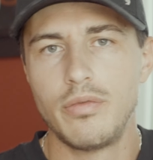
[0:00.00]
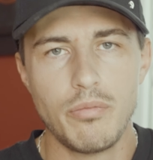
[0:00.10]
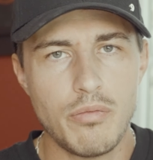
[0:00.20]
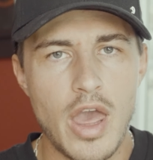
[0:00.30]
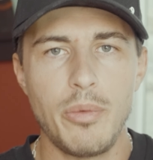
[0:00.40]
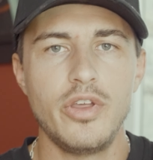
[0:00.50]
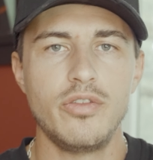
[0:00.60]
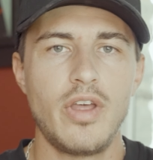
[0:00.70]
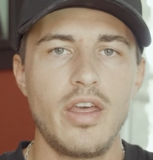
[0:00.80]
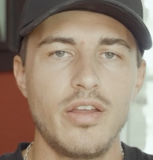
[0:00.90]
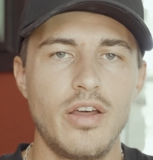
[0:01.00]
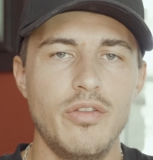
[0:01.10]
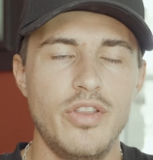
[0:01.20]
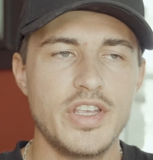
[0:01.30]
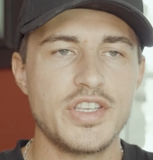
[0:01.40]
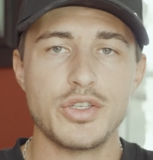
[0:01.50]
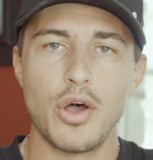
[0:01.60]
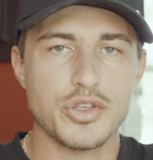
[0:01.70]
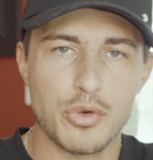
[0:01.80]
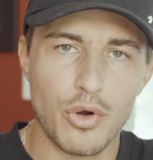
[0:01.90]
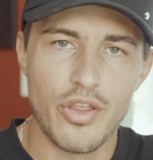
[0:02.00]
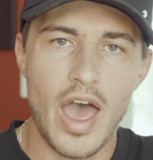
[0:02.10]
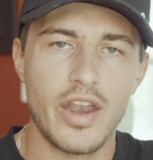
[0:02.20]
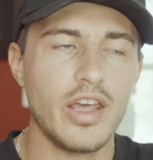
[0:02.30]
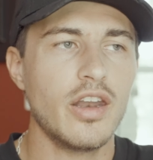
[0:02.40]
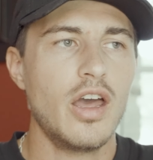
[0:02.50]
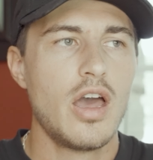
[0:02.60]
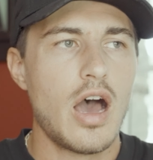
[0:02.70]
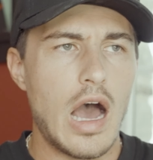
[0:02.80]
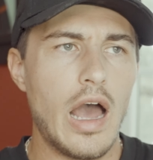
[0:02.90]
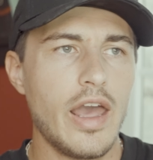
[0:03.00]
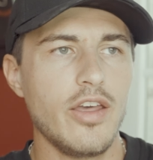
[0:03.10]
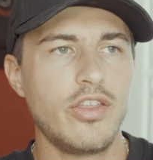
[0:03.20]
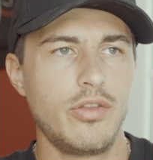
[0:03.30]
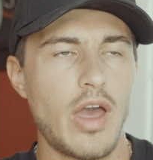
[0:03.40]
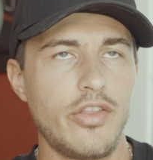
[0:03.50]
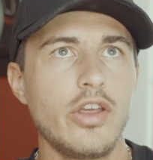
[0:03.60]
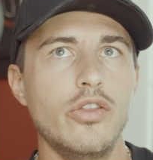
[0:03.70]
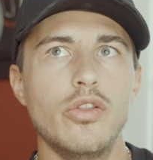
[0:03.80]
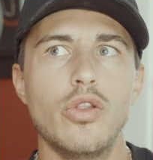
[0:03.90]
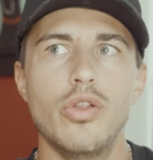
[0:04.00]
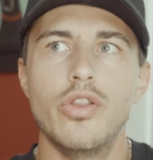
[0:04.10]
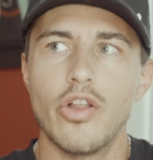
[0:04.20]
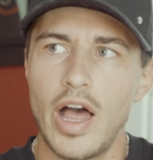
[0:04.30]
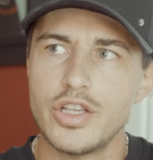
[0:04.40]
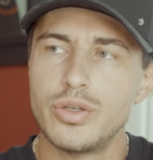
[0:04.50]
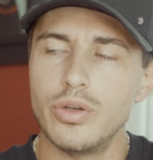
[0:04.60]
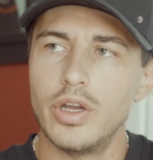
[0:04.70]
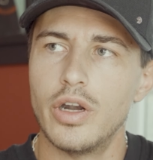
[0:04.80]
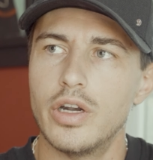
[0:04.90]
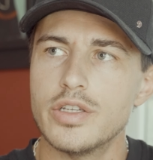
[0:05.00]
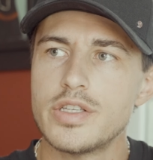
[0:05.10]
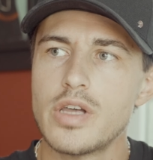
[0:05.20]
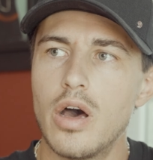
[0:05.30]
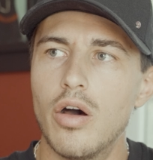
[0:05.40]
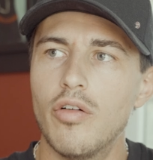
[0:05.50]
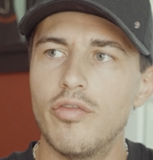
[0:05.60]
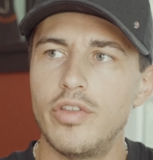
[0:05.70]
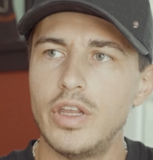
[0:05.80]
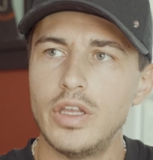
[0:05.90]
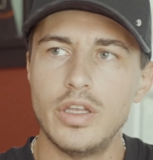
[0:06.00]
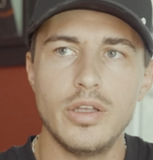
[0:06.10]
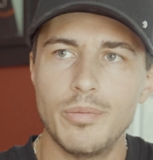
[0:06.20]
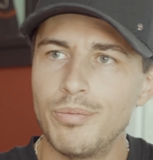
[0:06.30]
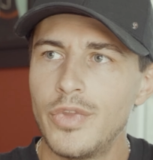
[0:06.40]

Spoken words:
maybe this is also worth adding. I think in the last 2 years of the